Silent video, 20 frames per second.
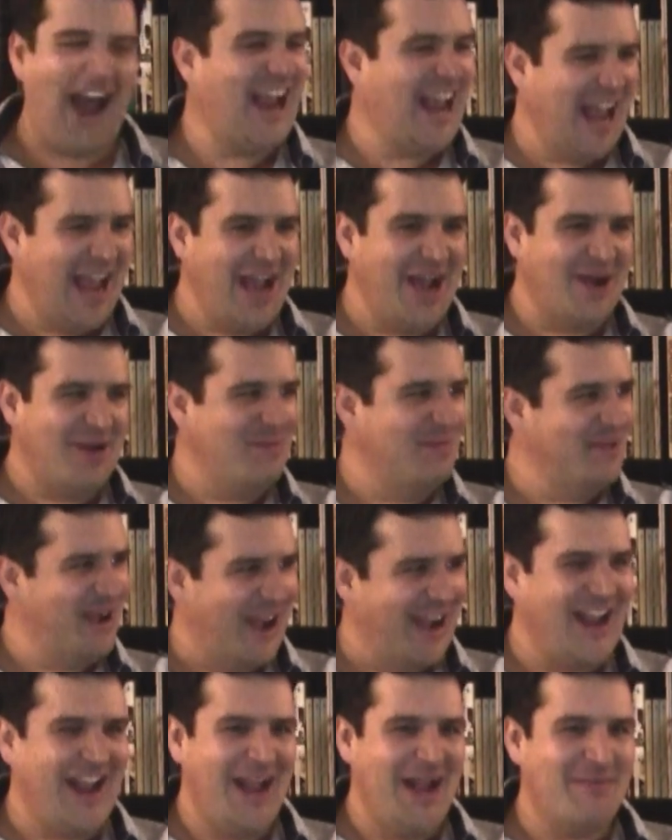I am.
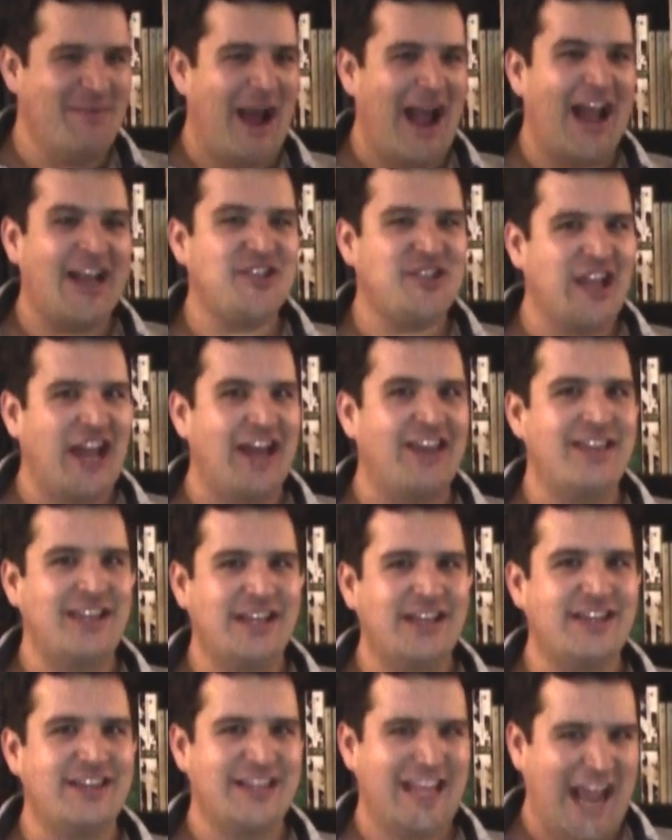I am. Actually, I
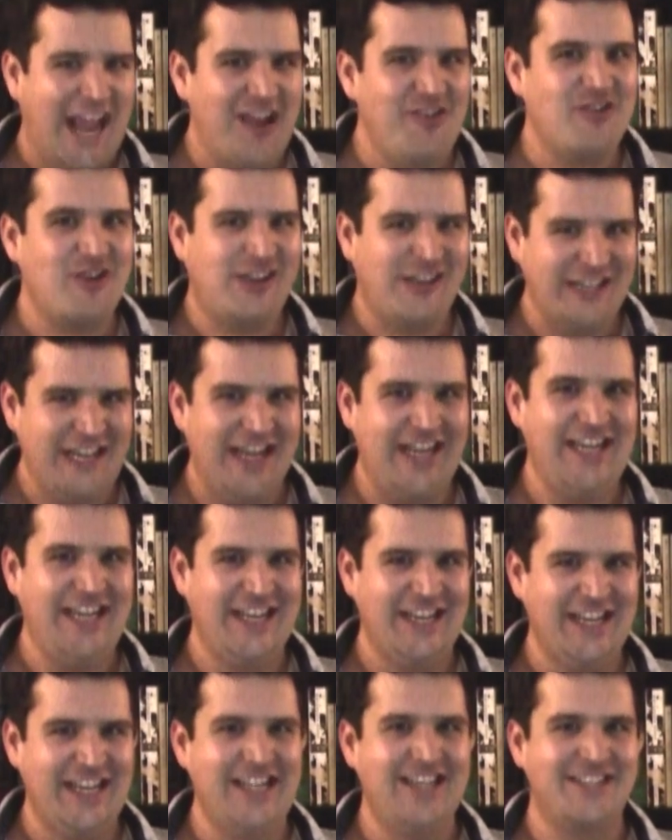think the angry
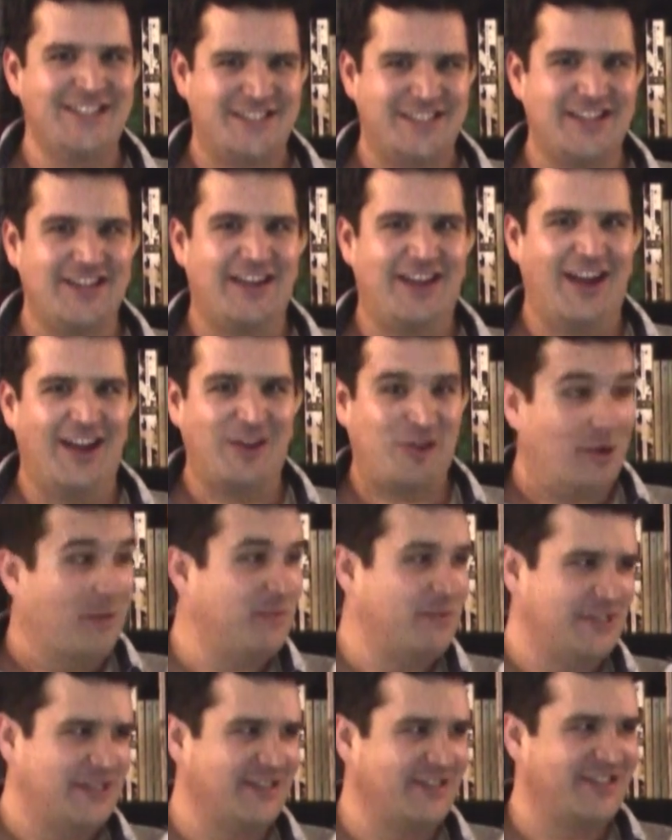Canadian is a
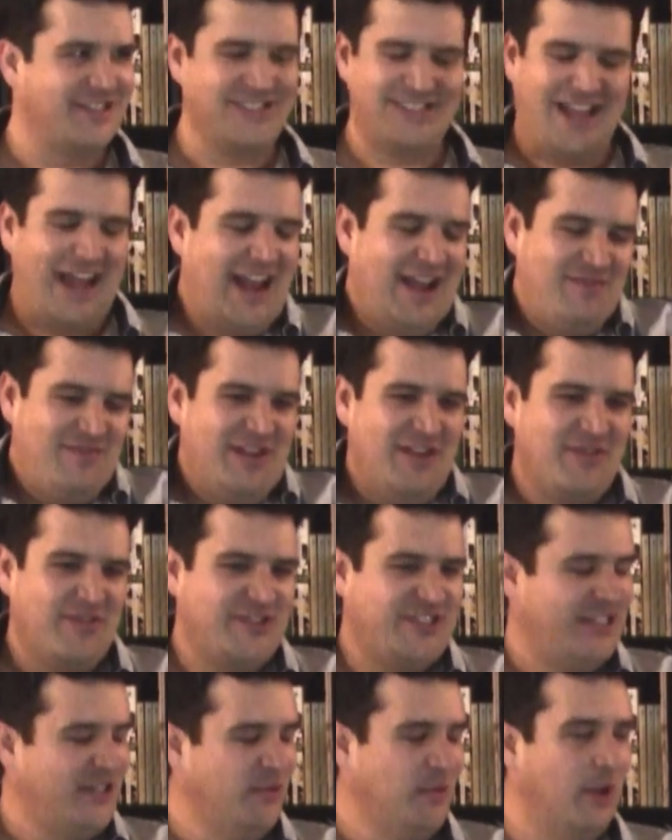cryptid because I have
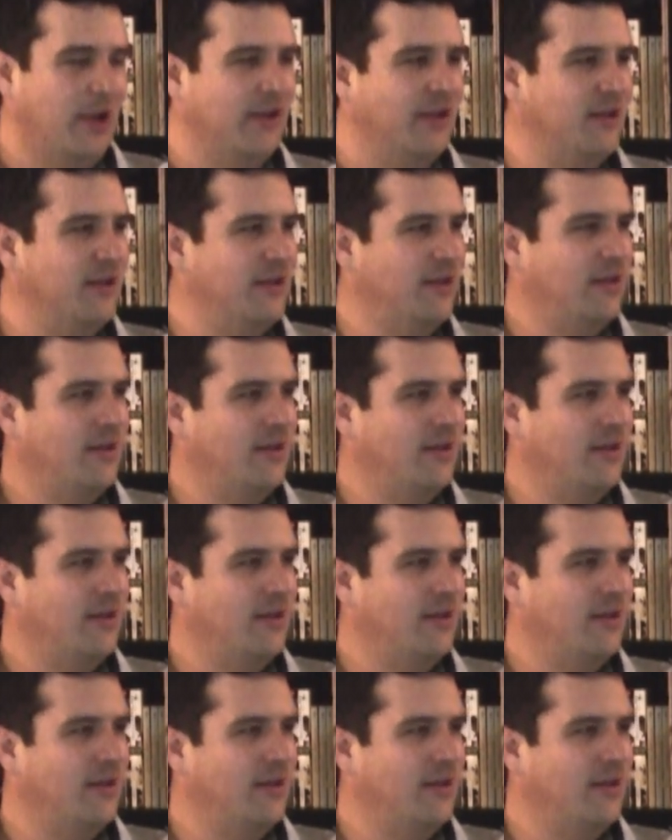never seen one.